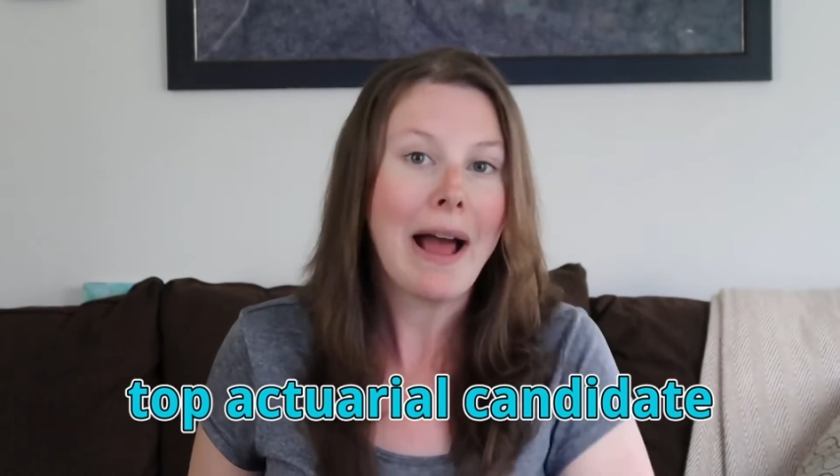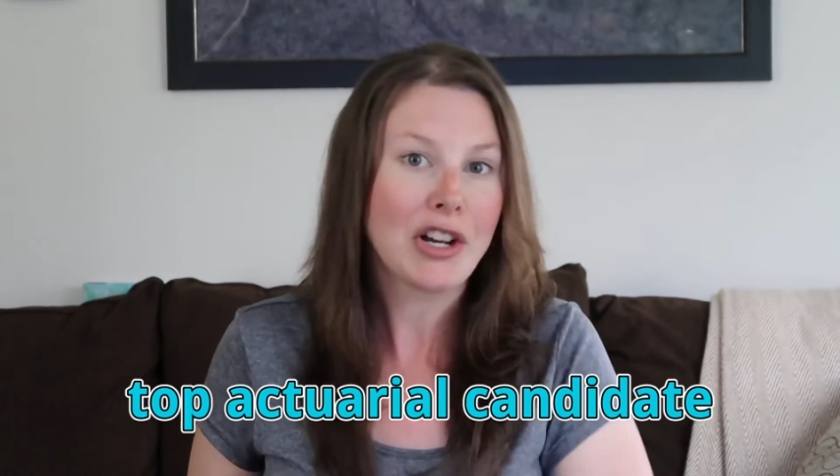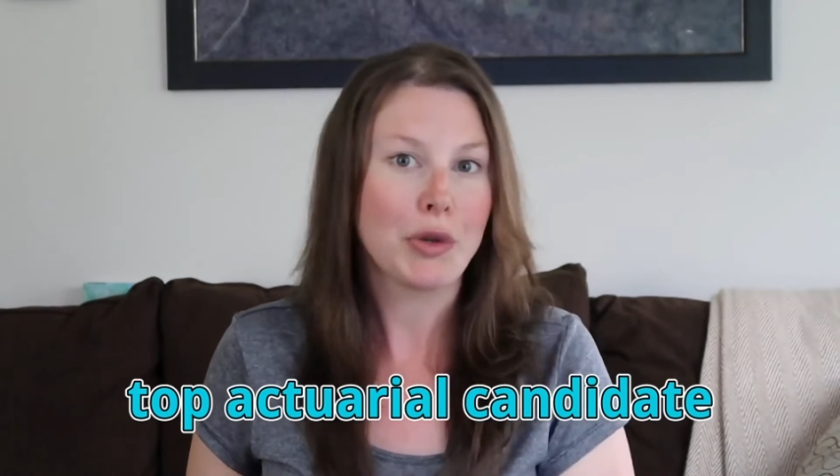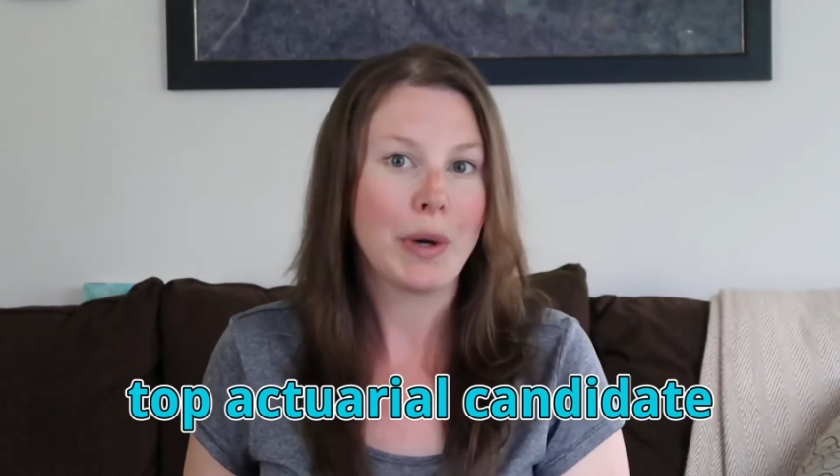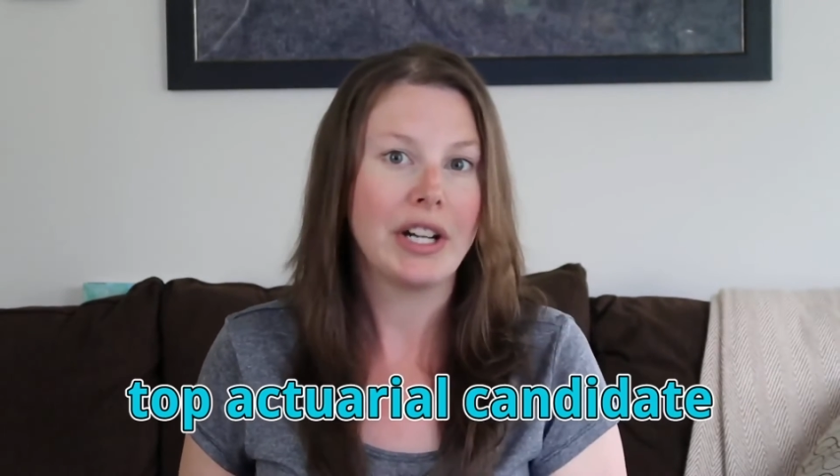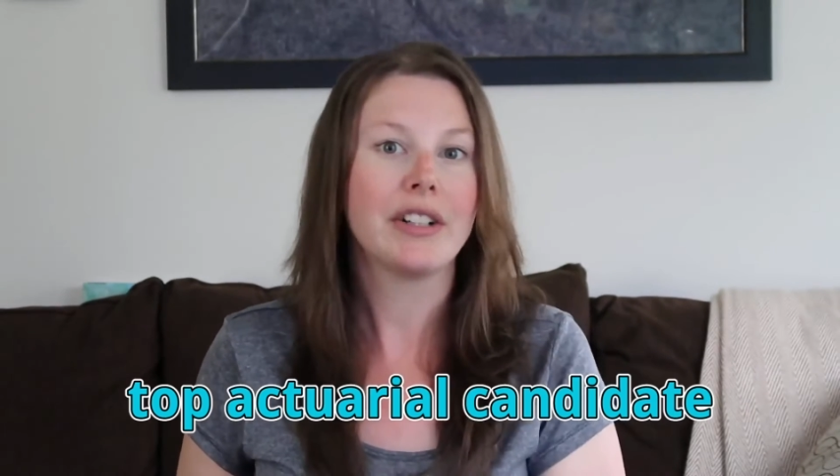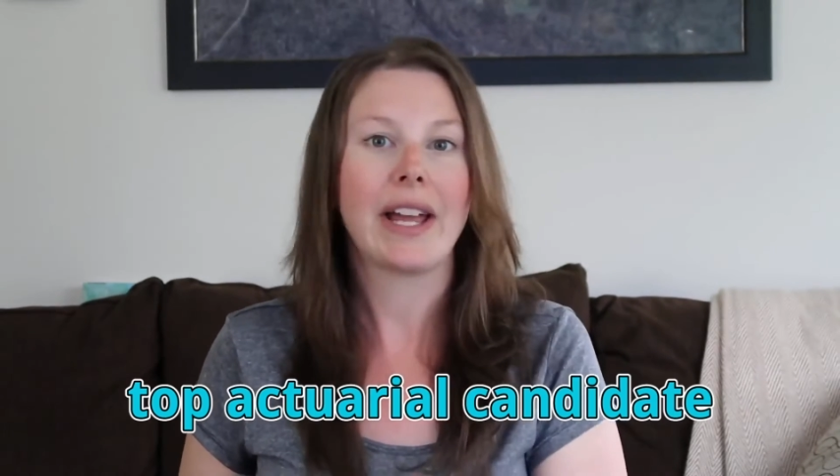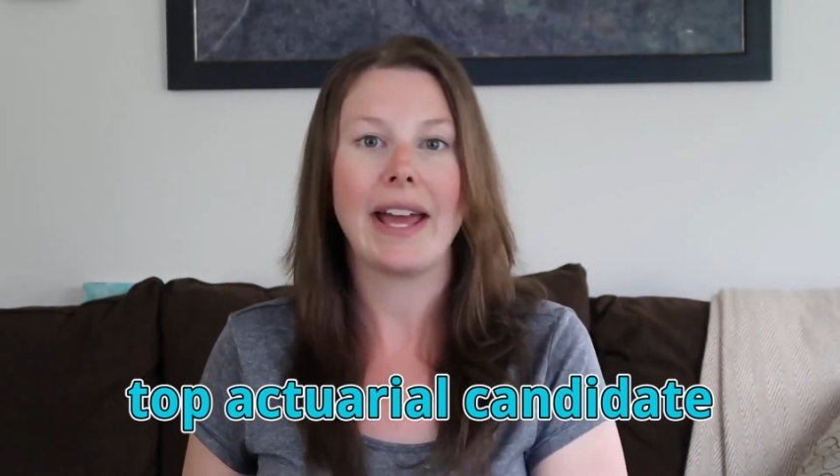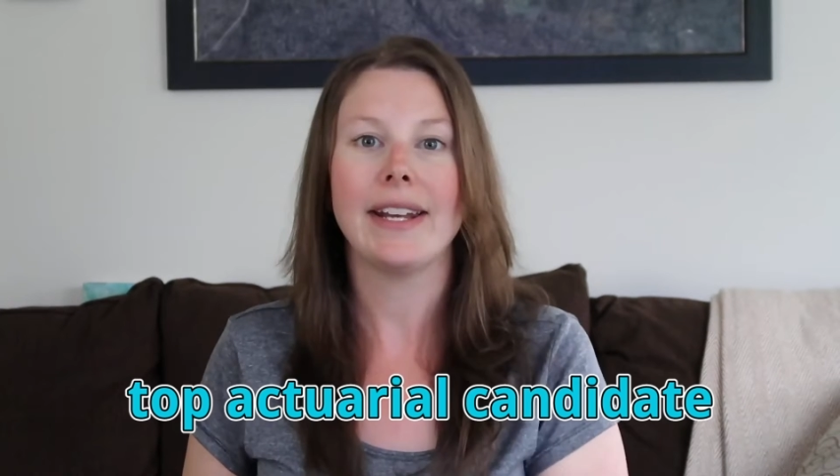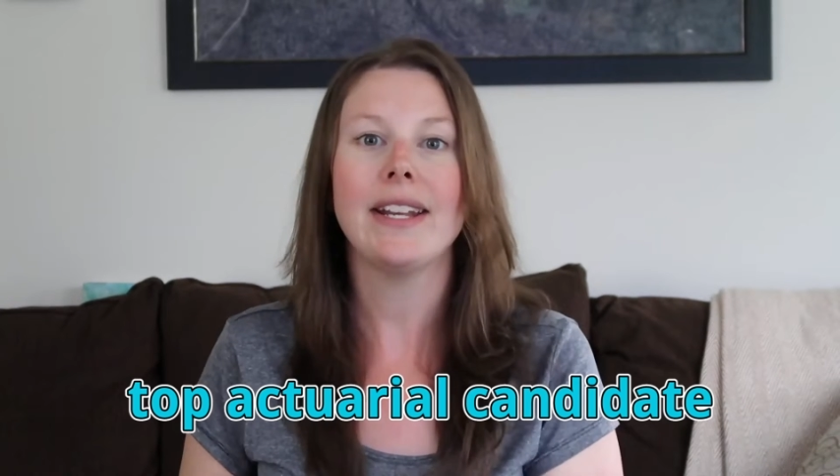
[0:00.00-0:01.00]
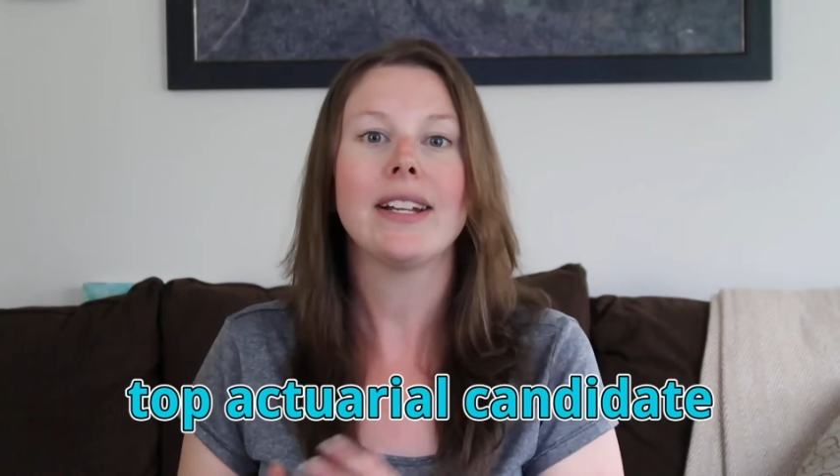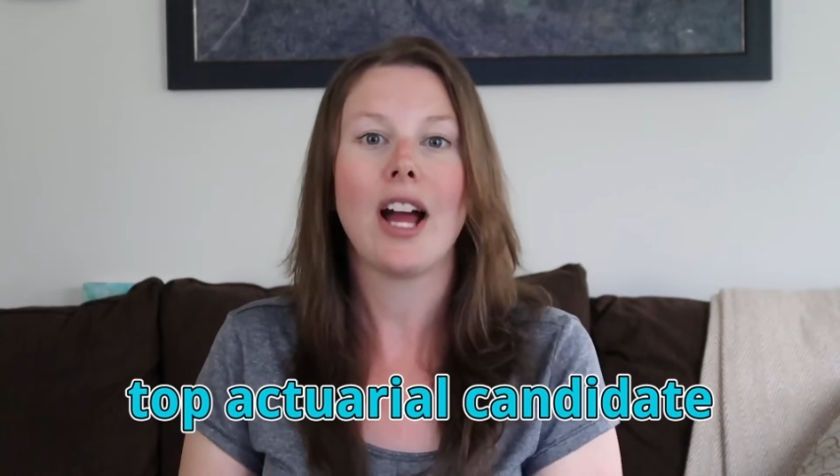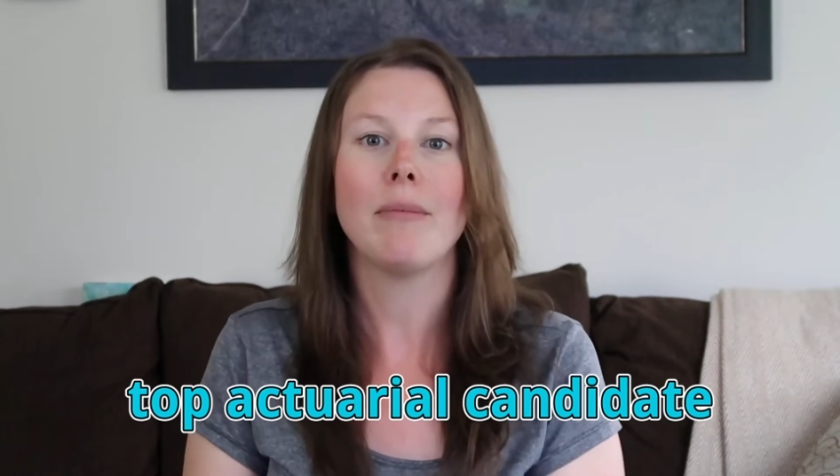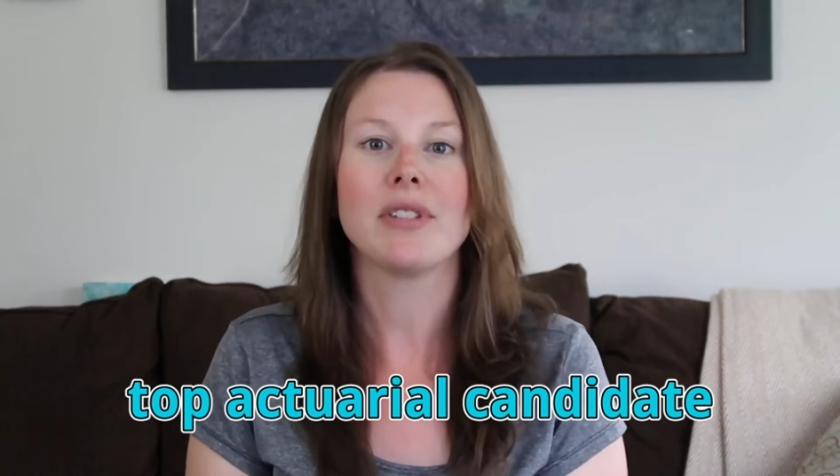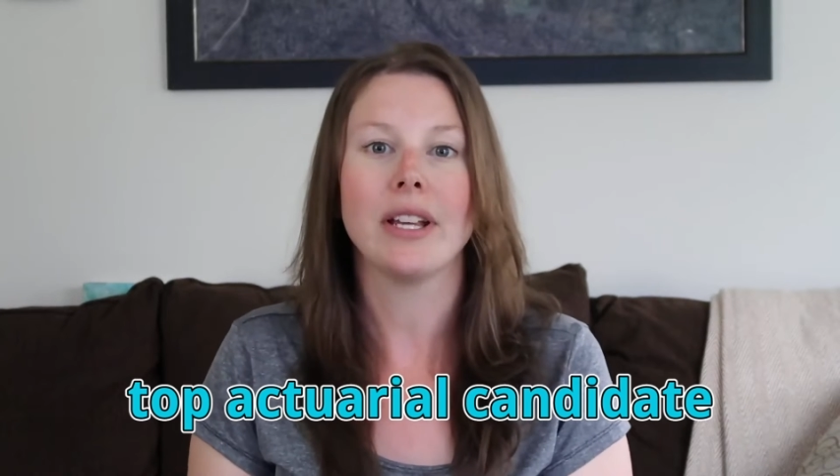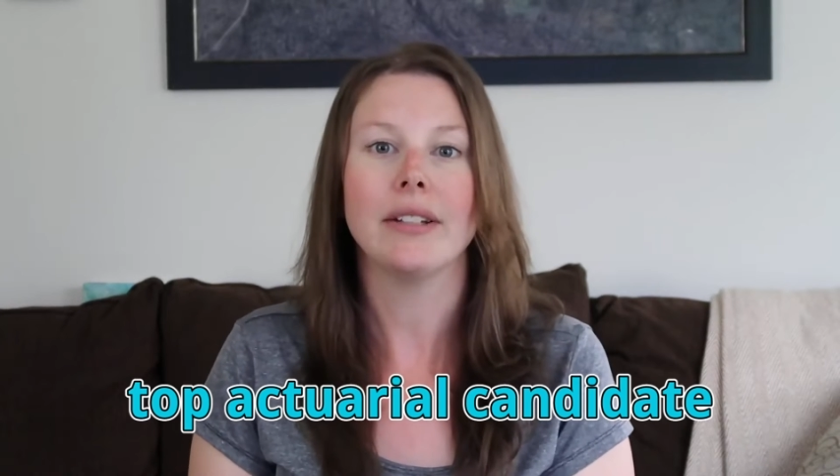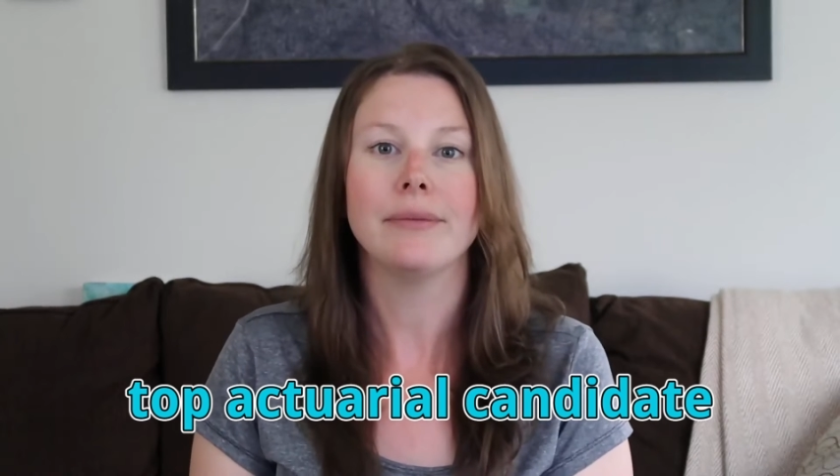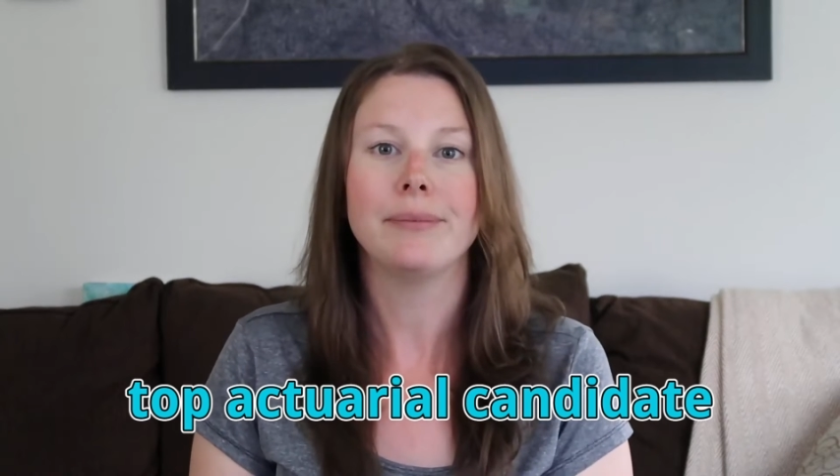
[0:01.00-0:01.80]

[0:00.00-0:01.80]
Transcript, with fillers: actuarial candidate comes in.